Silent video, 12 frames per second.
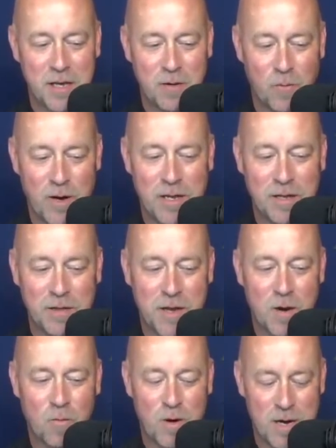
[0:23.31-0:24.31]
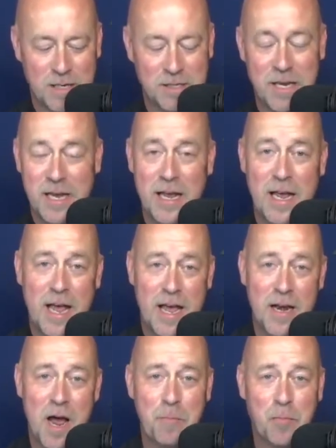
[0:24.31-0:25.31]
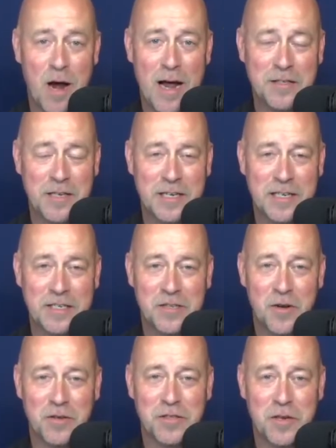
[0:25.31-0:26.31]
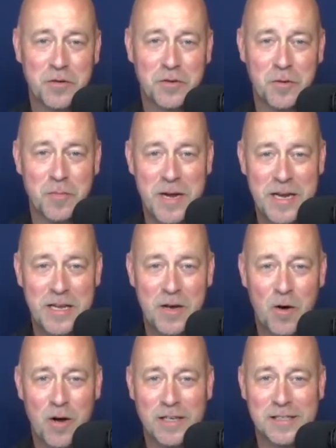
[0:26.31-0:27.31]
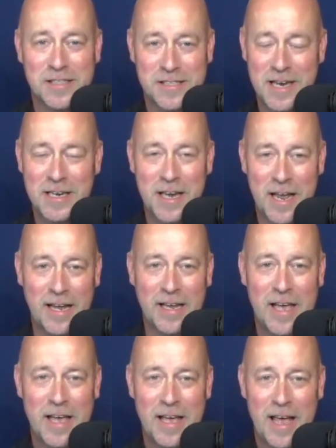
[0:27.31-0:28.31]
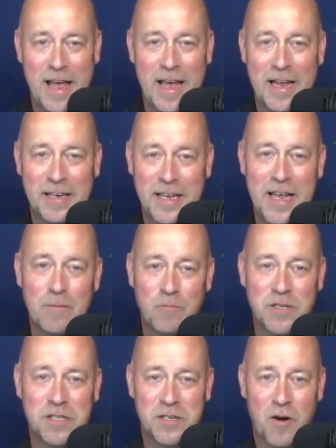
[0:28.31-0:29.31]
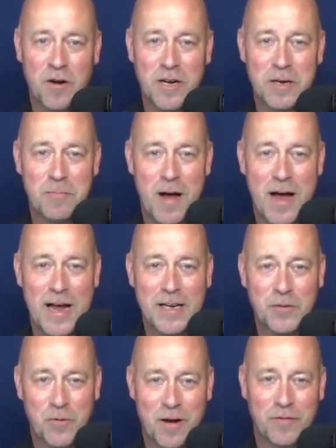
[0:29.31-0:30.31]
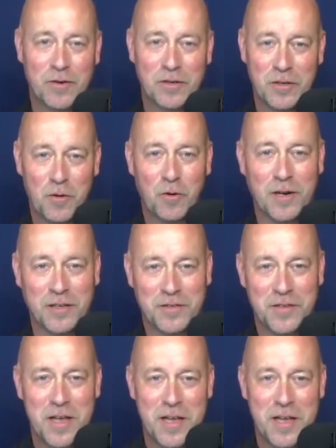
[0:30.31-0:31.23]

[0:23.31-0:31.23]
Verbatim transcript: Well, there was an uprising, at least on social media, on Sunday, and it was started by Trevor Lawrence.